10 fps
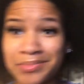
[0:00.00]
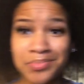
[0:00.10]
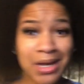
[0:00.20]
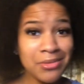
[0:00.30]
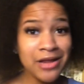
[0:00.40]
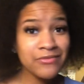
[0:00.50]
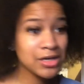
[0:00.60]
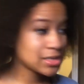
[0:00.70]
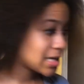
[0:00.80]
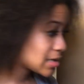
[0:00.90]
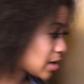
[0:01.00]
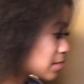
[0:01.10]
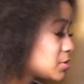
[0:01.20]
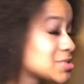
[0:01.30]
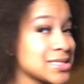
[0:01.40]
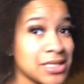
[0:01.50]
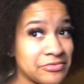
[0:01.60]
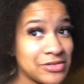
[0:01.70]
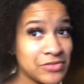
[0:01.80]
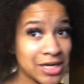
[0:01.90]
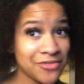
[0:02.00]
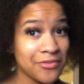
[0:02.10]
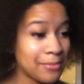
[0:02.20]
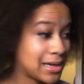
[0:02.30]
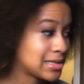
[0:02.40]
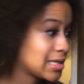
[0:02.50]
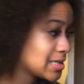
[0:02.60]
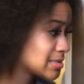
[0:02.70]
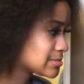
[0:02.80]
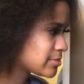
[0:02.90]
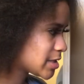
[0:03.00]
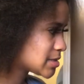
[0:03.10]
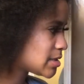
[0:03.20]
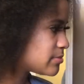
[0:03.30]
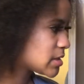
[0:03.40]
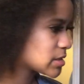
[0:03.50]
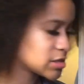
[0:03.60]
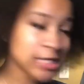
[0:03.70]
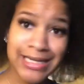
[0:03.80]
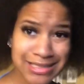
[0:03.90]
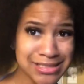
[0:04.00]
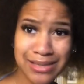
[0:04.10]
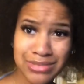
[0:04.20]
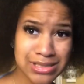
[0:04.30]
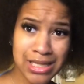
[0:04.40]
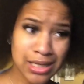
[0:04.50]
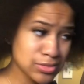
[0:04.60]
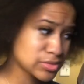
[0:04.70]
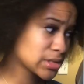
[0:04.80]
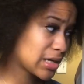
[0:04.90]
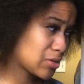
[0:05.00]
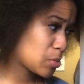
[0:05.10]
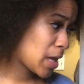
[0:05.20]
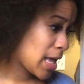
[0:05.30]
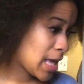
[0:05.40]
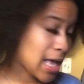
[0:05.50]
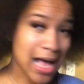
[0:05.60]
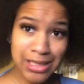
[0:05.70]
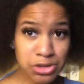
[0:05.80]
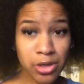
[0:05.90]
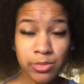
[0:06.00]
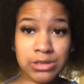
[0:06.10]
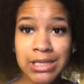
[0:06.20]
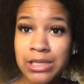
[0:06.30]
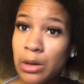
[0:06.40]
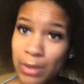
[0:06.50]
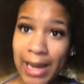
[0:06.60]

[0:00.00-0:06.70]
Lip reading: I'm not even gonna lie to y'all, I'm using leftover hair from my clients because I mean the Chinese shop is closed, so I scrambled together what I